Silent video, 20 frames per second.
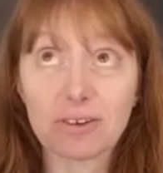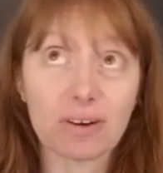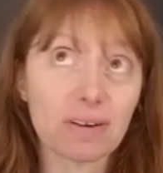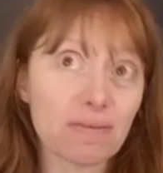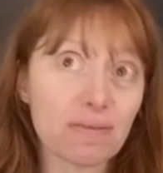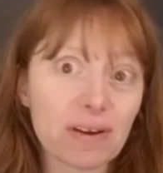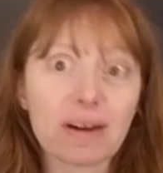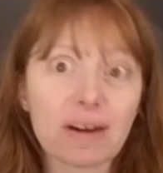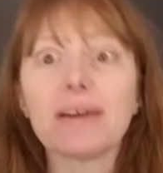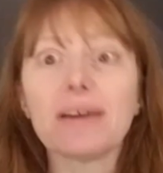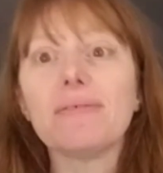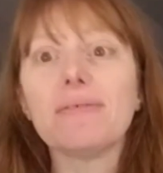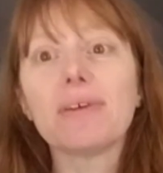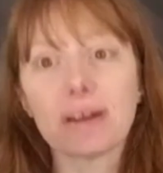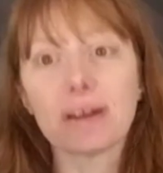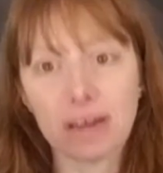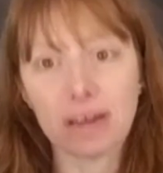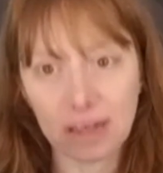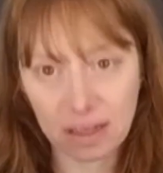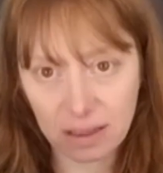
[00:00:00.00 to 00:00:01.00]
and a very,
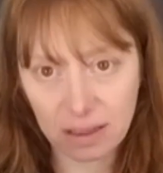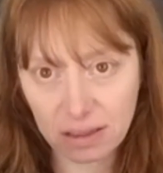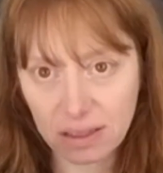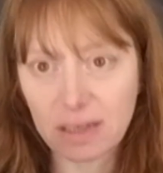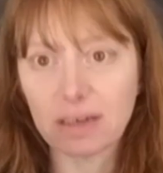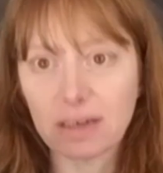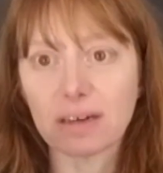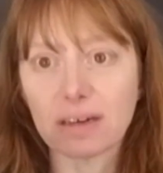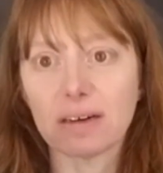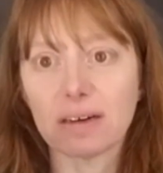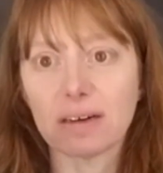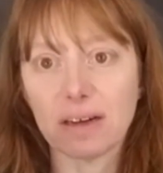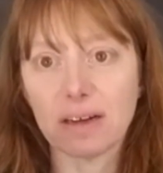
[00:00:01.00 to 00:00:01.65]
very clear